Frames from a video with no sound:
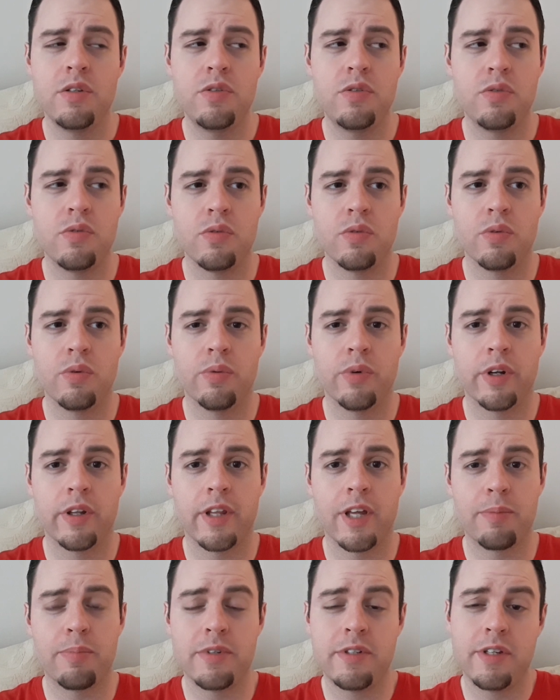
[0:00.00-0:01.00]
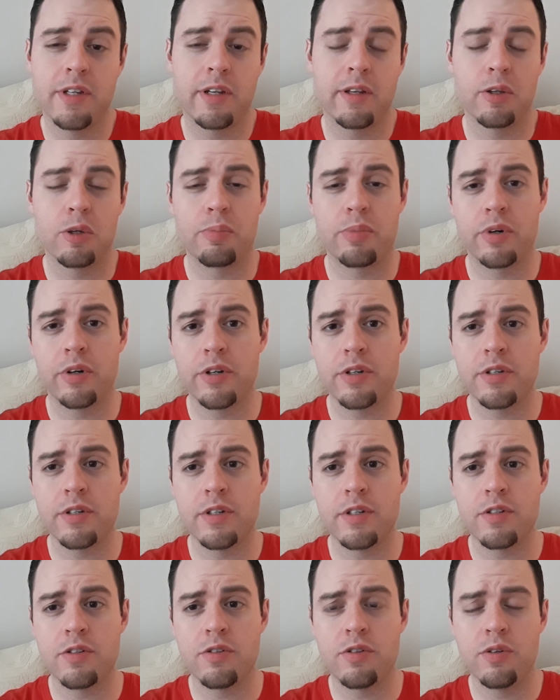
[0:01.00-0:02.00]
to what that particular person
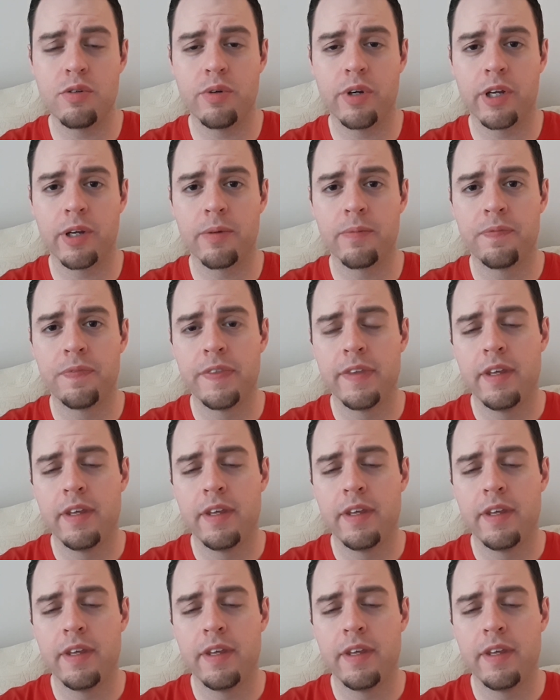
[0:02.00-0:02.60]
is doing.